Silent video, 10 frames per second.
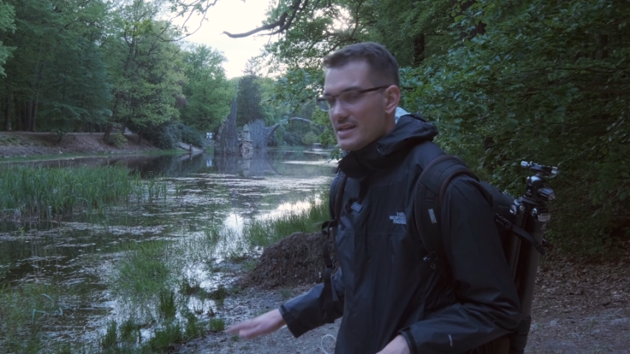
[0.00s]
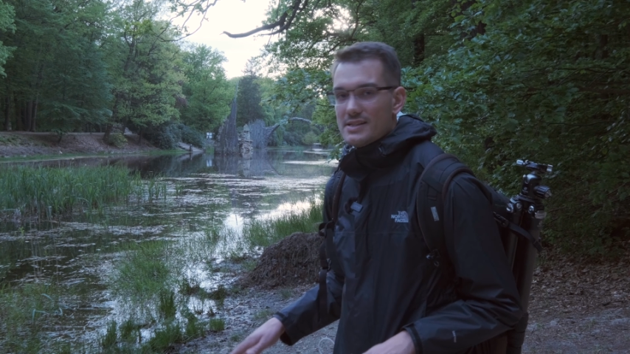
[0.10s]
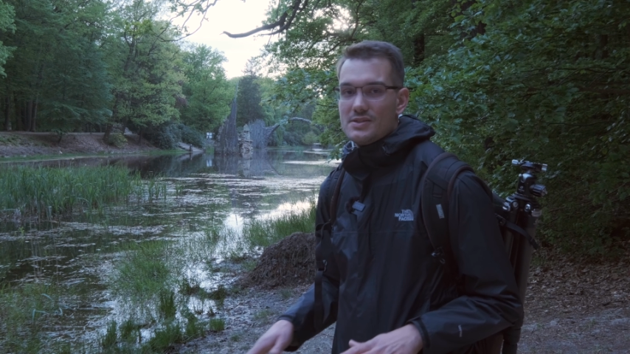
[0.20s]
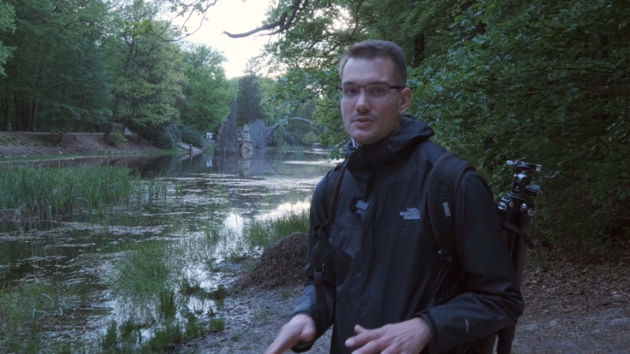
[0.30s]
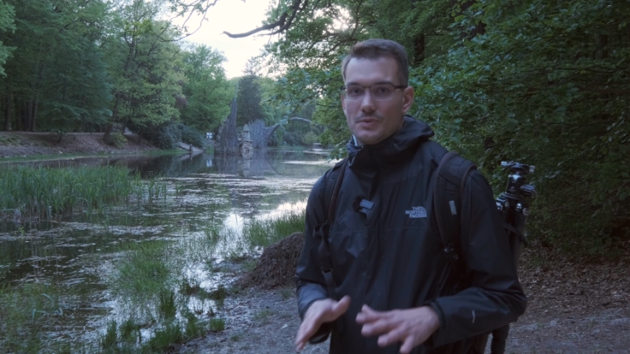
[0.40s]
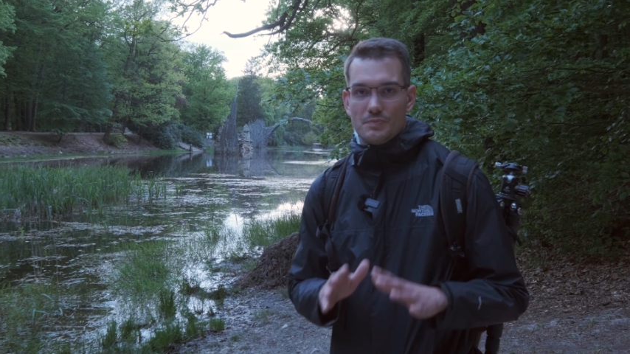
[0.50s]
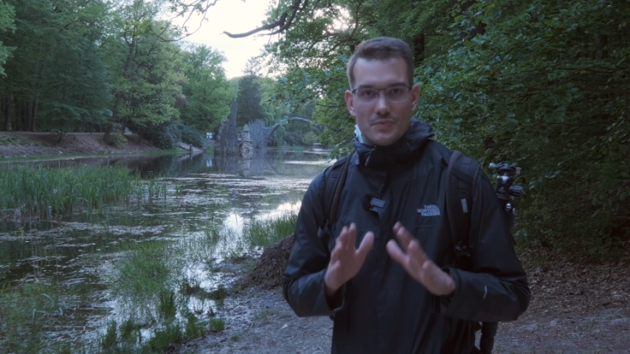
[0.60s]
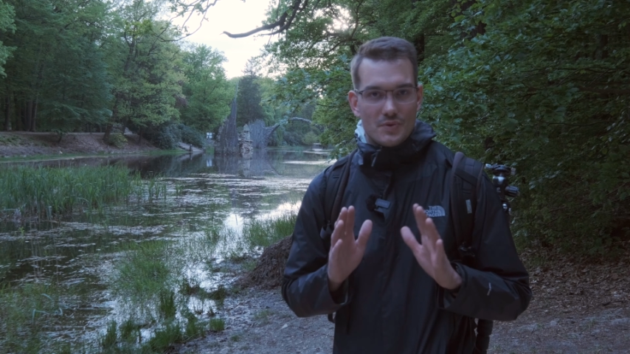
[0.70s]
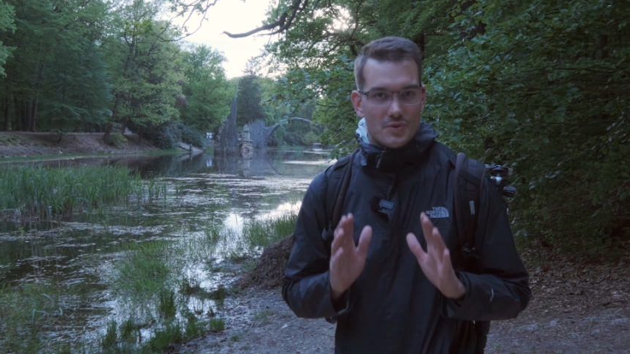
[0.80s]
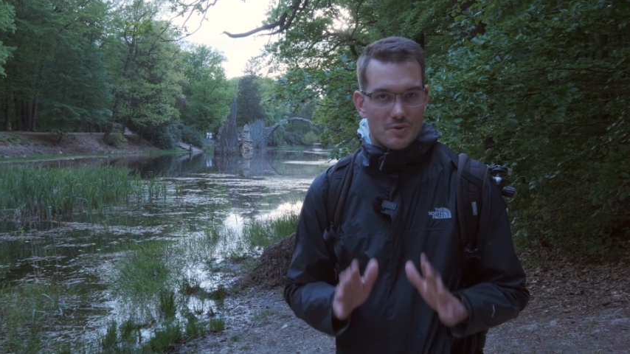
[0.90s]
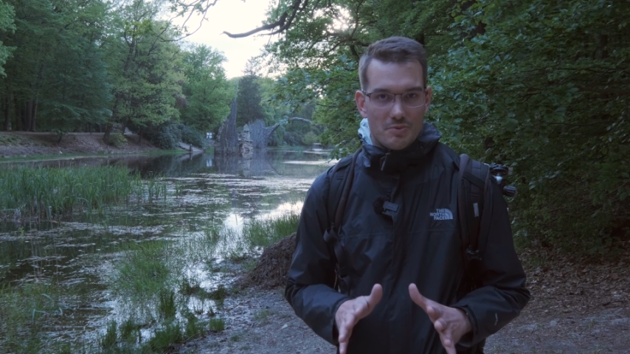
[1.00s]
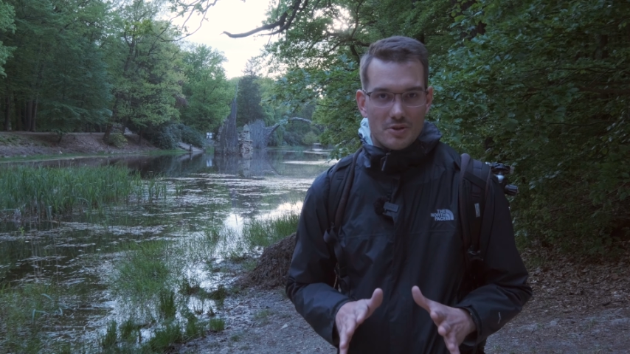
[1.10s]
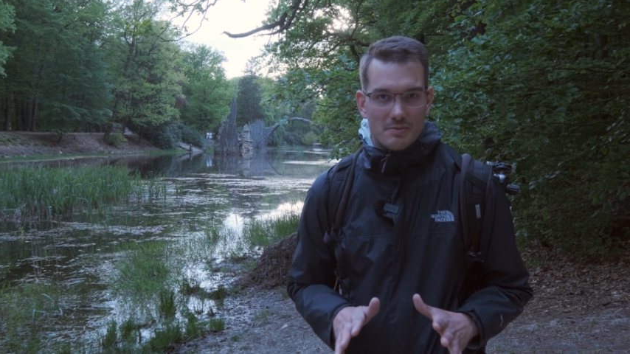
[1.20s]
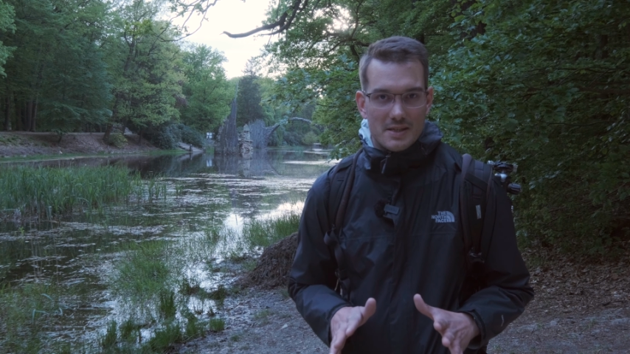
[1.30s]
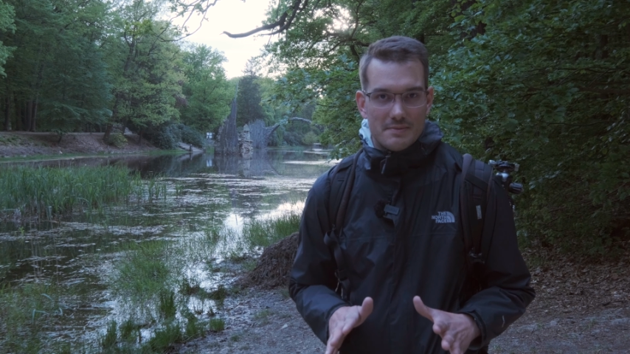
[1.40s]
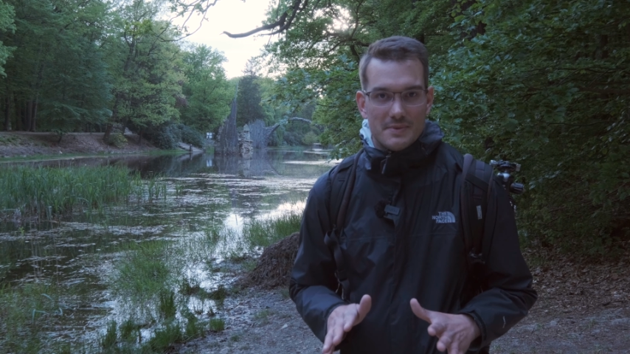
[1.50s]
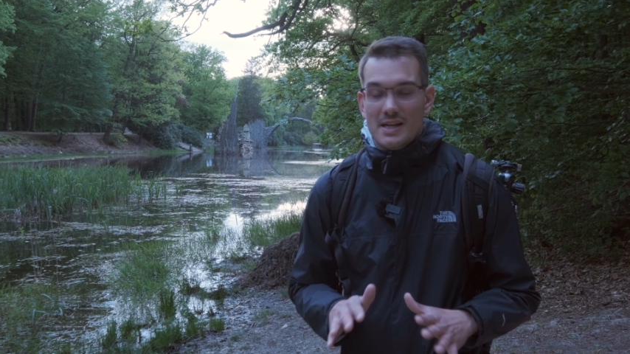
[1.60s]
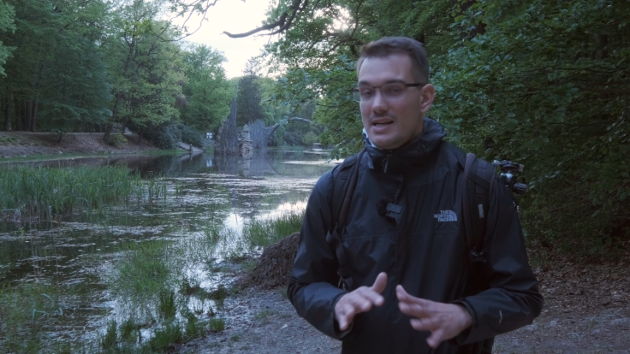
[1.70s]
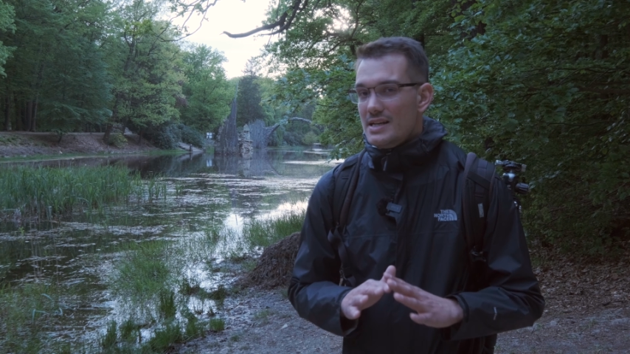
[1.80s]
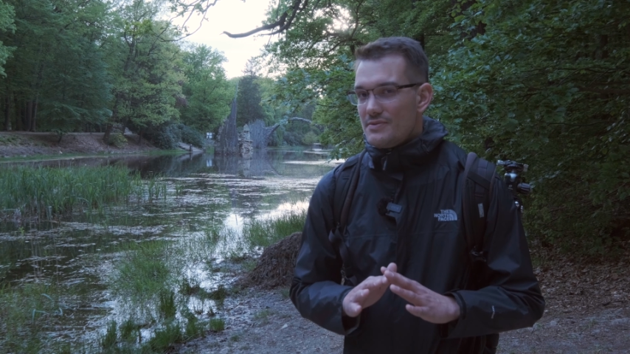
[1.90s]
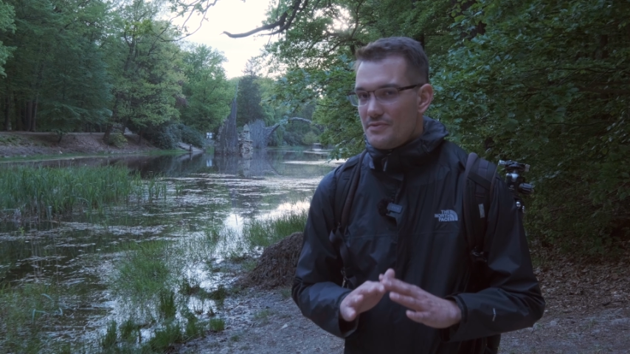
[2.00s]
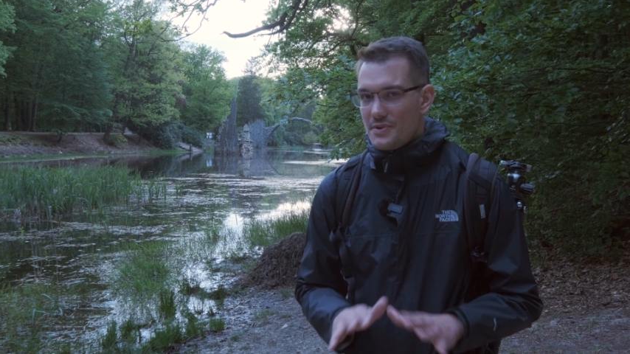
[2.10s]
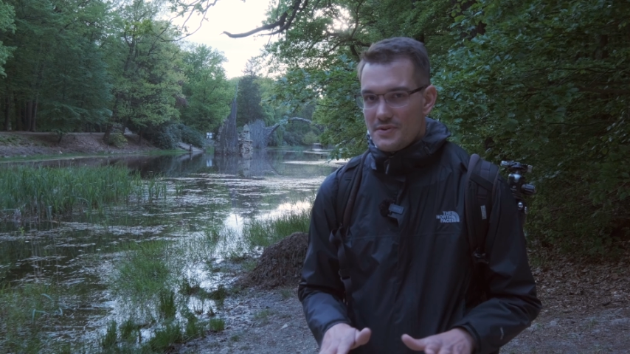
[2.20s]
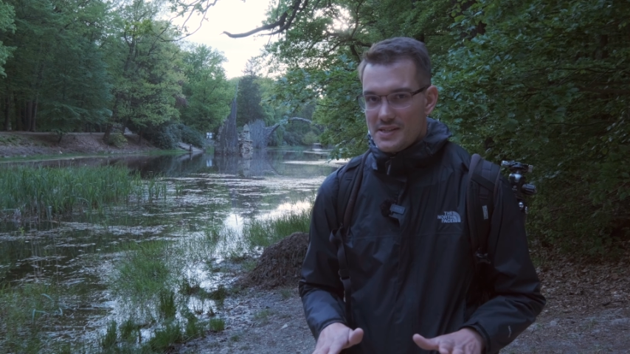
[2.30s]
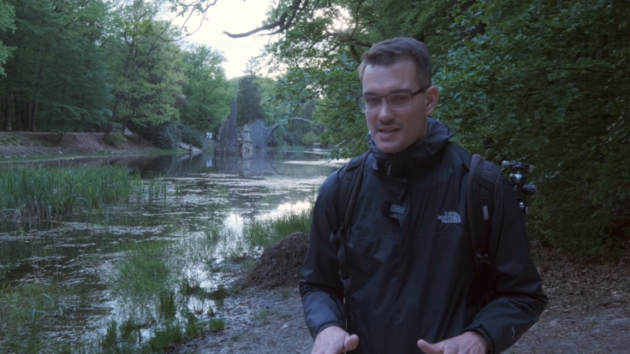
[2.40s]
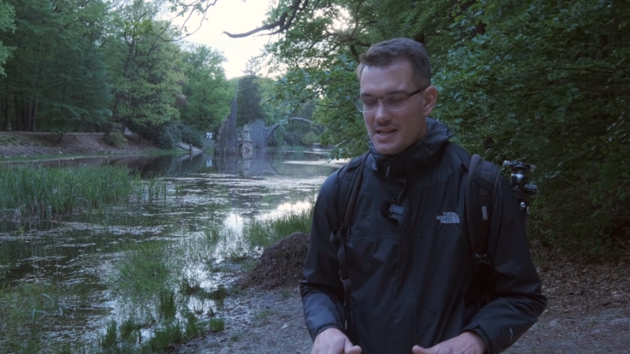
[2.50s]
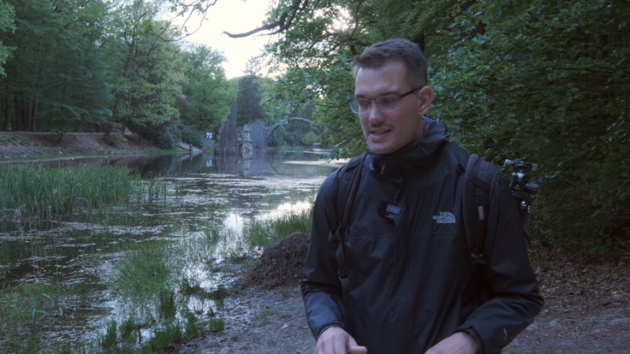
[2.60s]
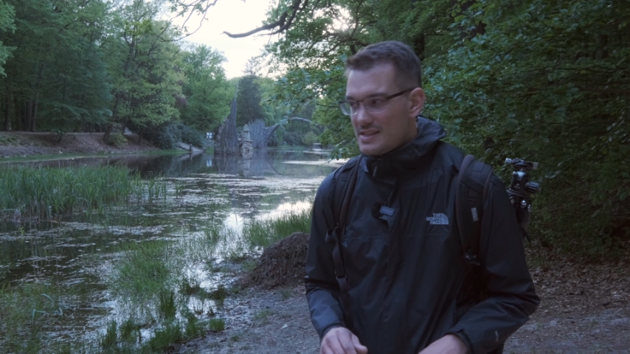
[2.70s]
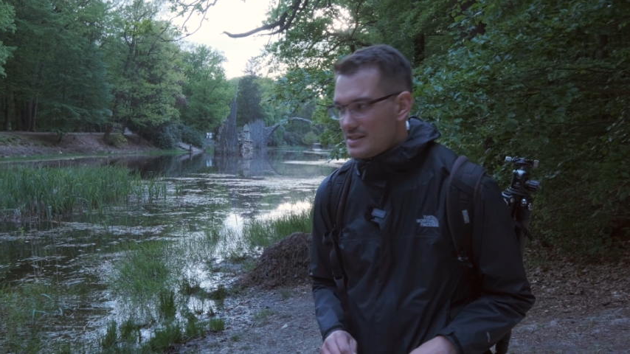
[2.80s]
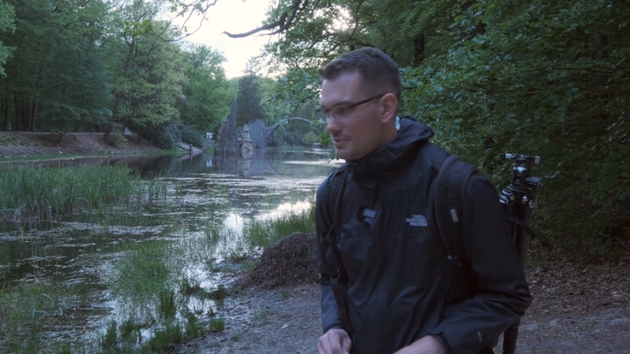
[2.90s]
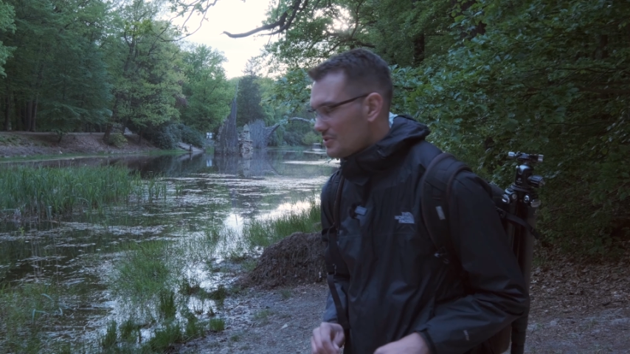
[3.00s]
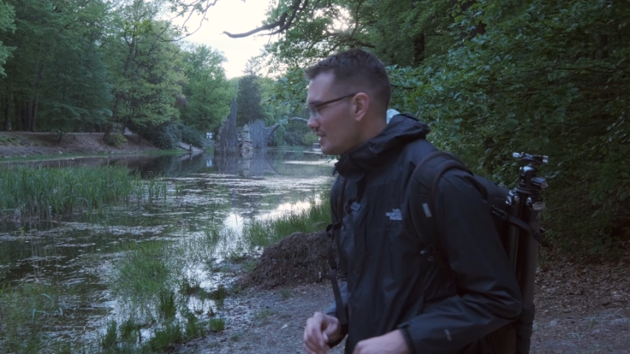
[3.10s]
So no problem, very easily accessible.